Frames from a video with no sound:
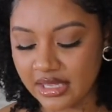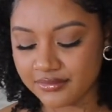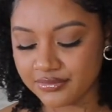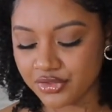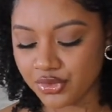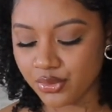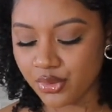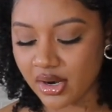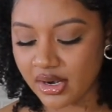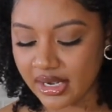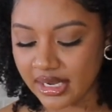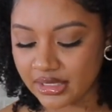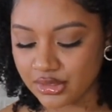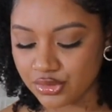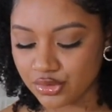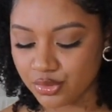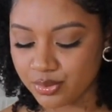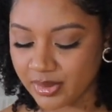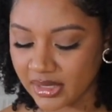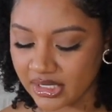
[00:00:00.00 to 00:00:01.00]
If you are a
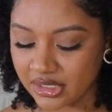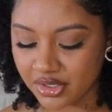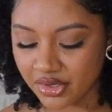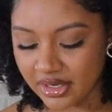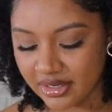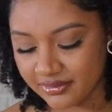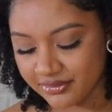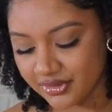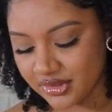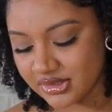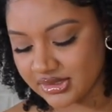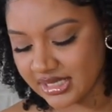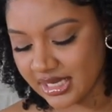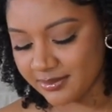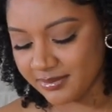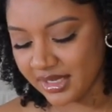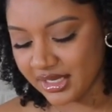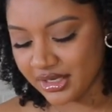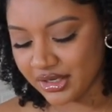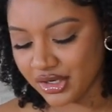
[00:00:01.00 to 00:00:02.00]
new baker, a
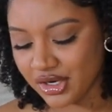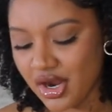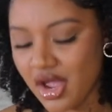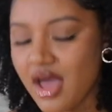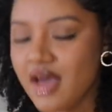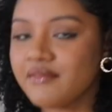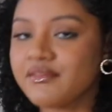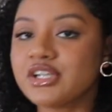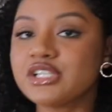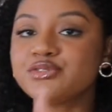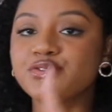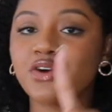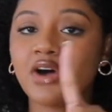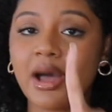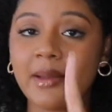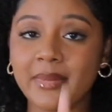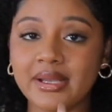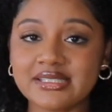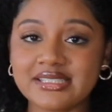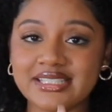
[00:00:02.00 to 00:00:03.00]
first-time baker, first of all,
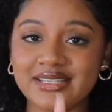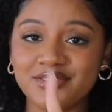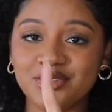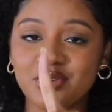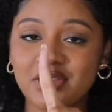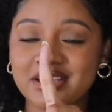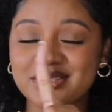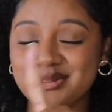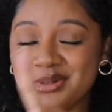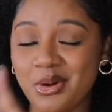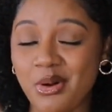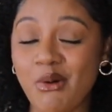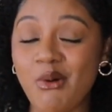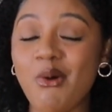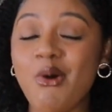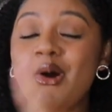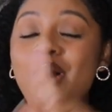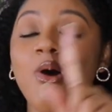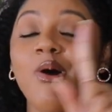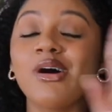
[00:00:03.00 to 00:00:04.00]
I'm about to give you guys
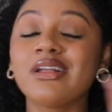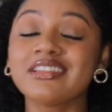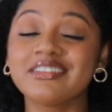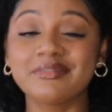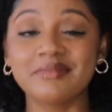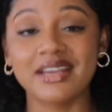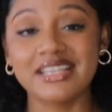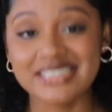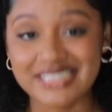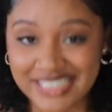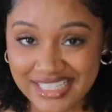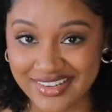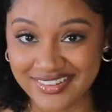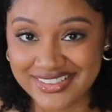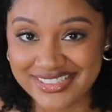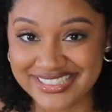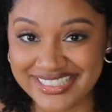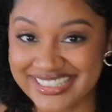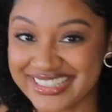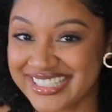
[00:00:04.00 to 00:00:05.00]
all of my
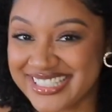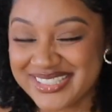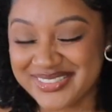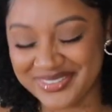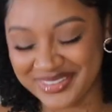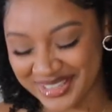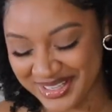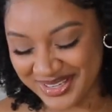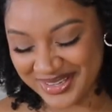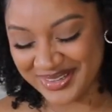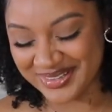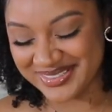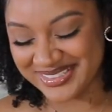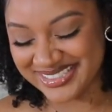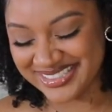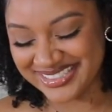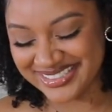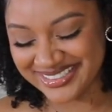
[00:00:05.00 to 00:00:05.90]
secrets in these videos.